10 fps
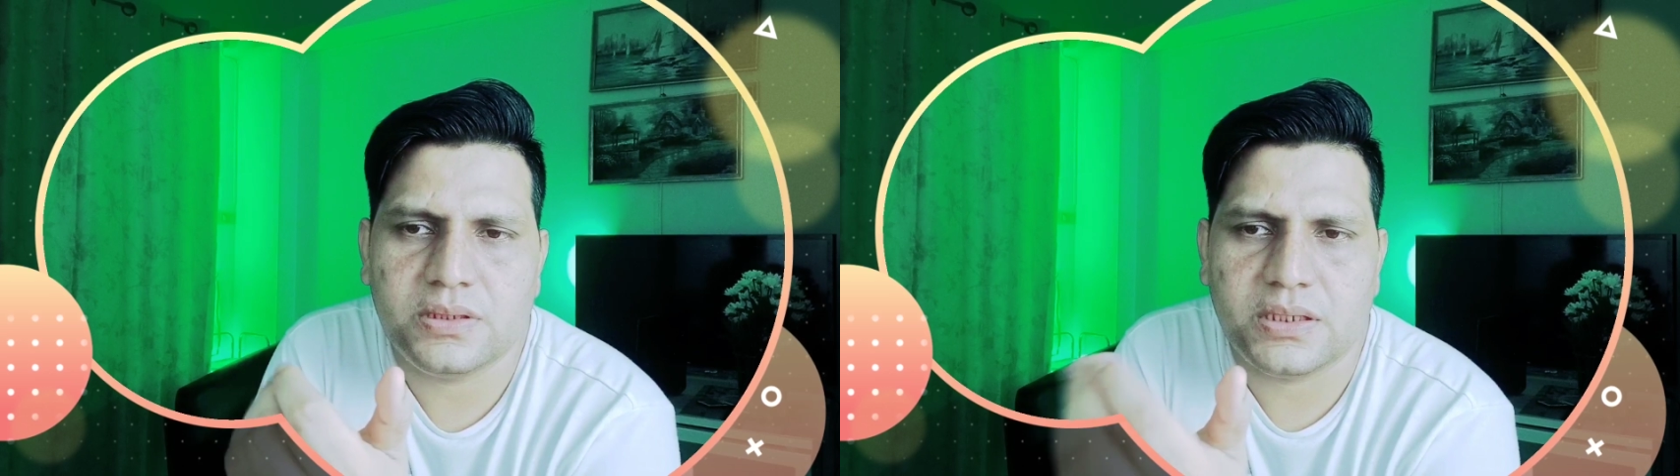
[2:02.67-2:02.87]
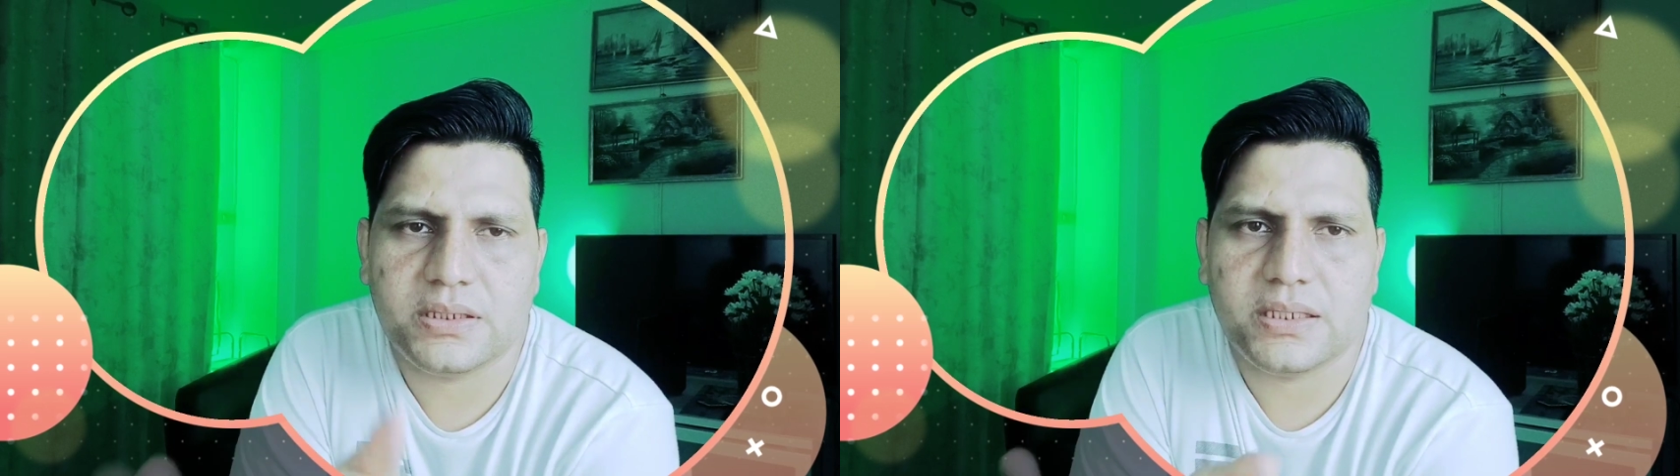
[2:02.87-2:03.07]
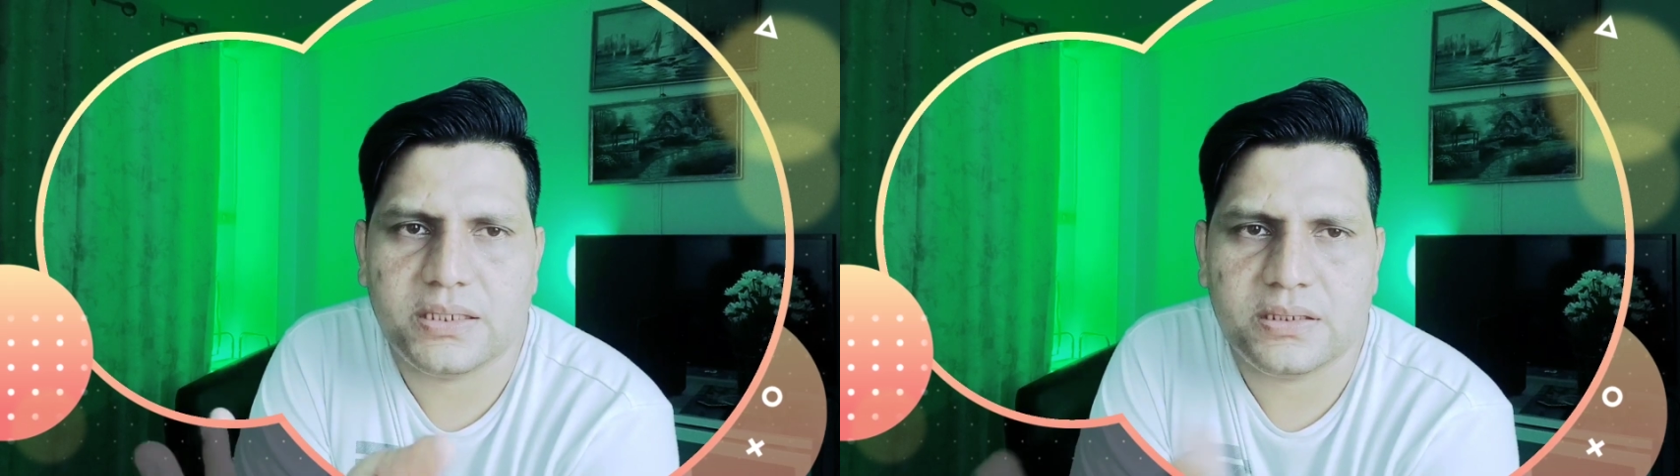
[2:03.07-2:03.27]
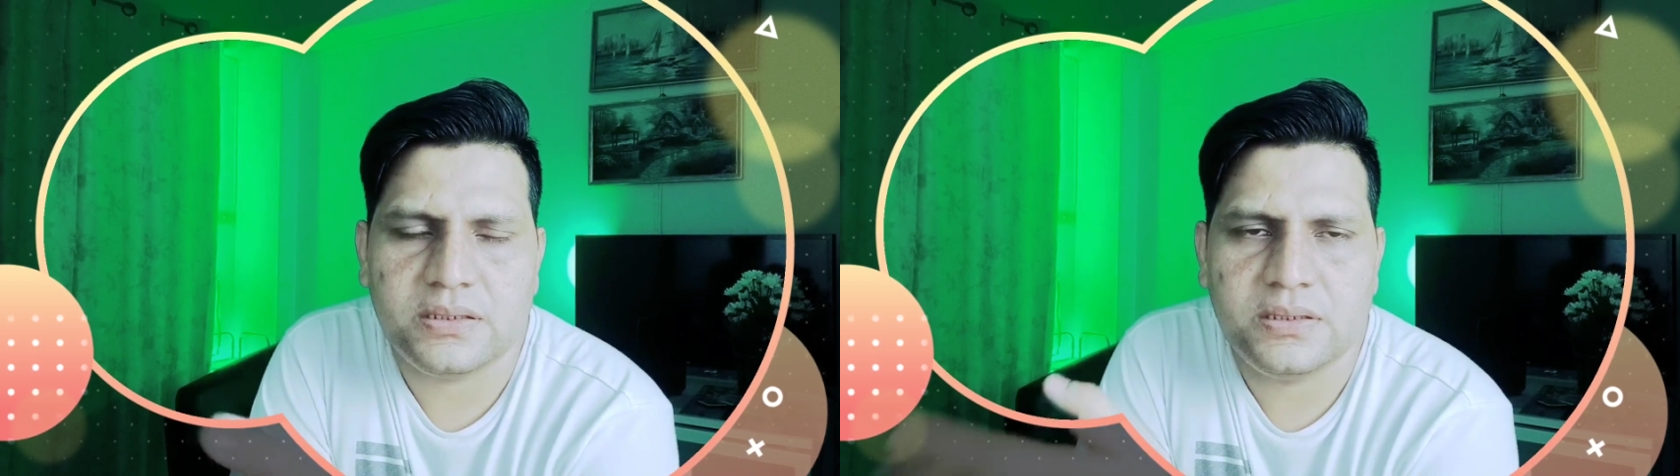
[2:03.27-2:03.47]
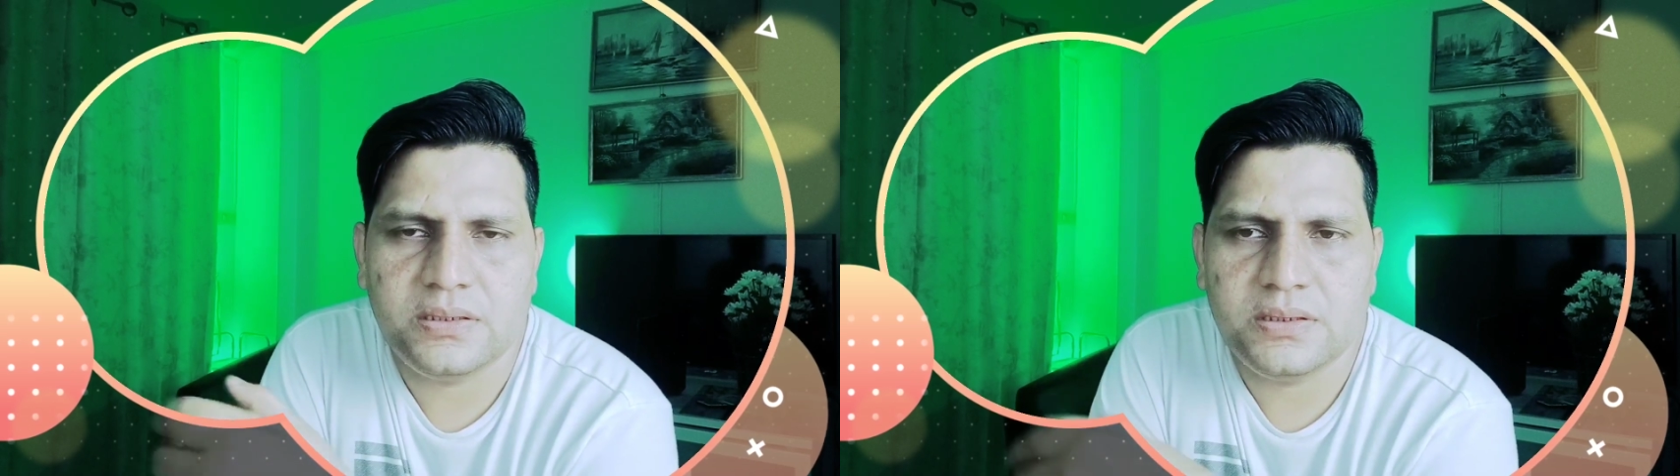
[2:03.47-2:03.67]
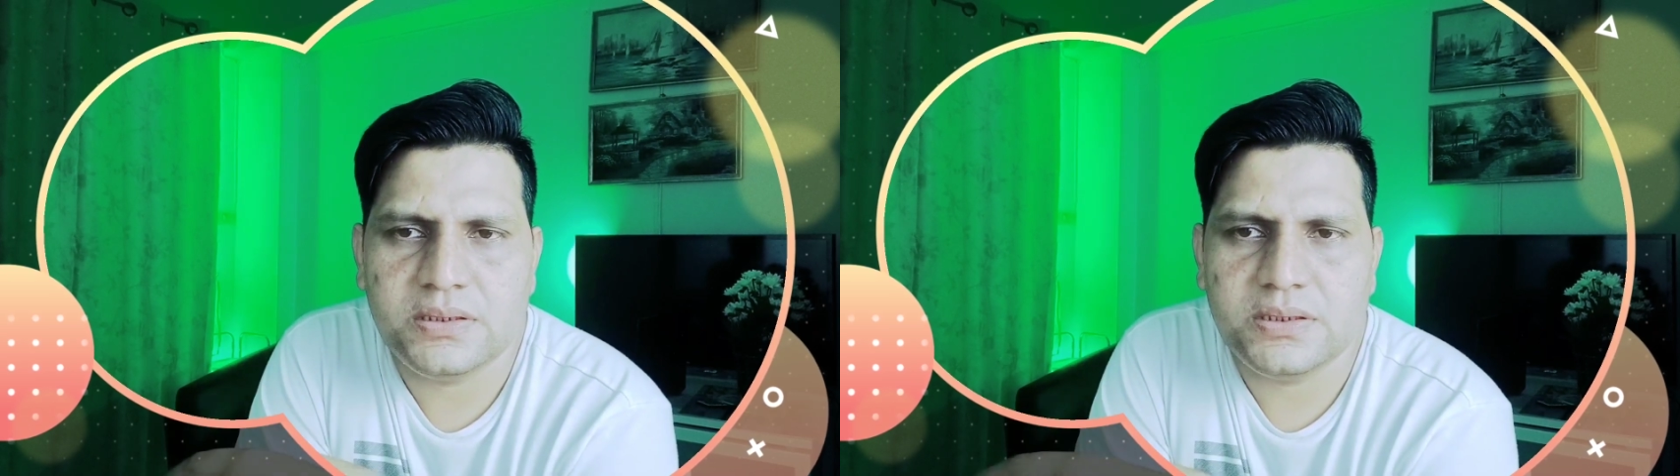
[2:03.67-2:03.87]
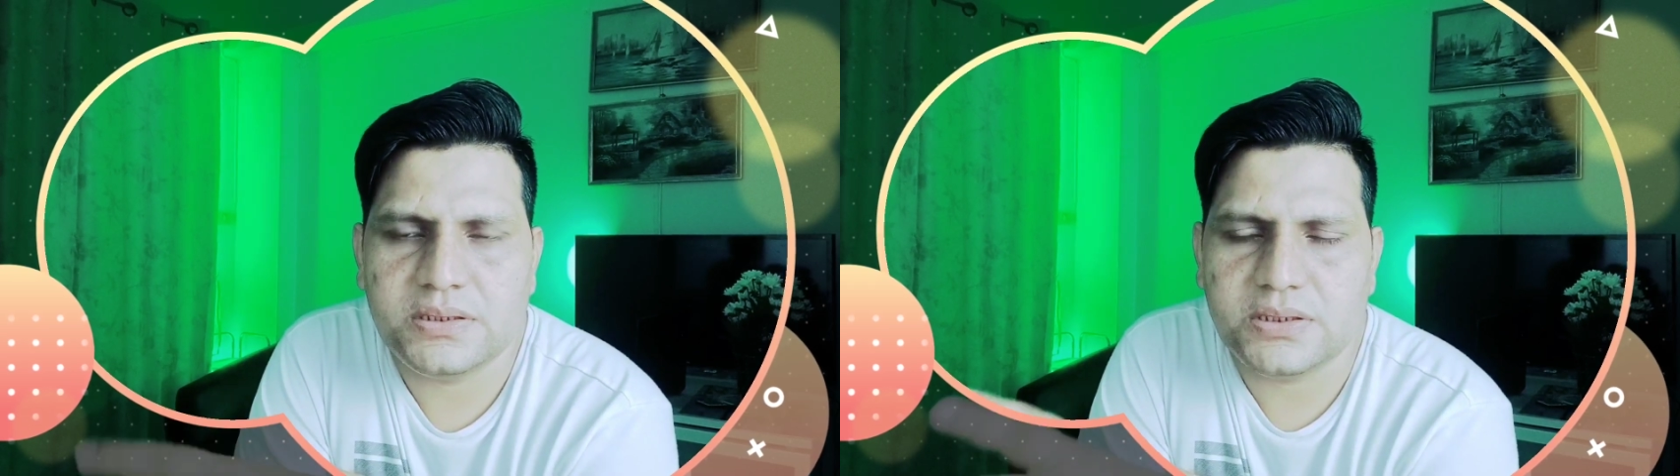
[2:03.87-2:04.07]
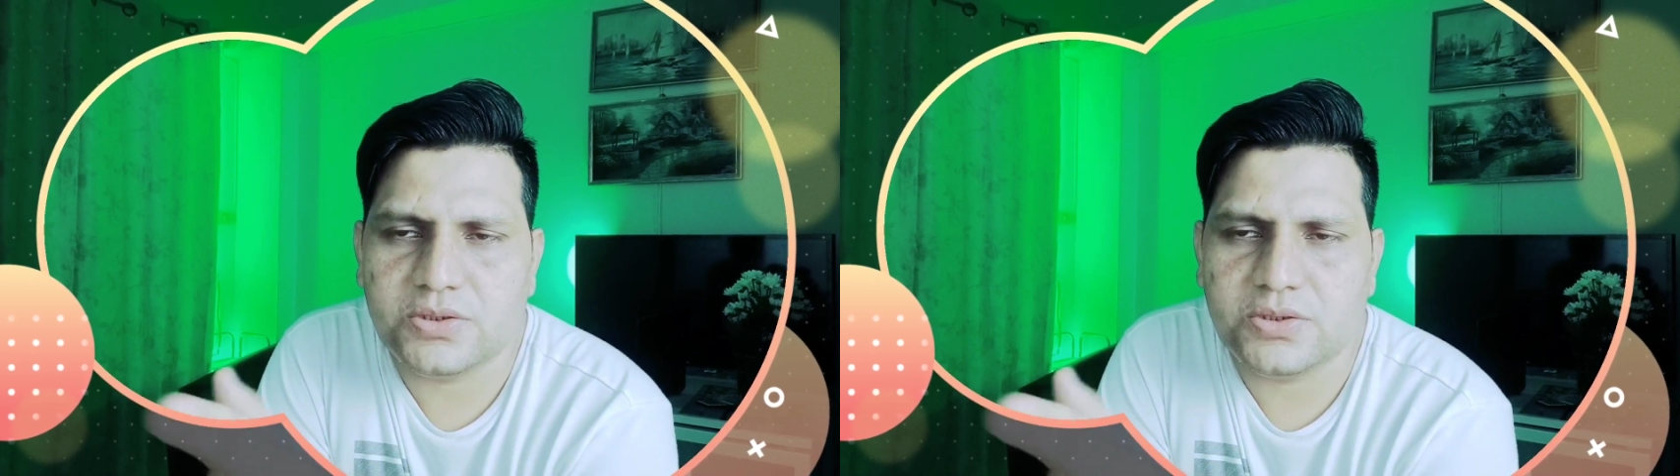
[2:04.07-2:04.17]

her dad, she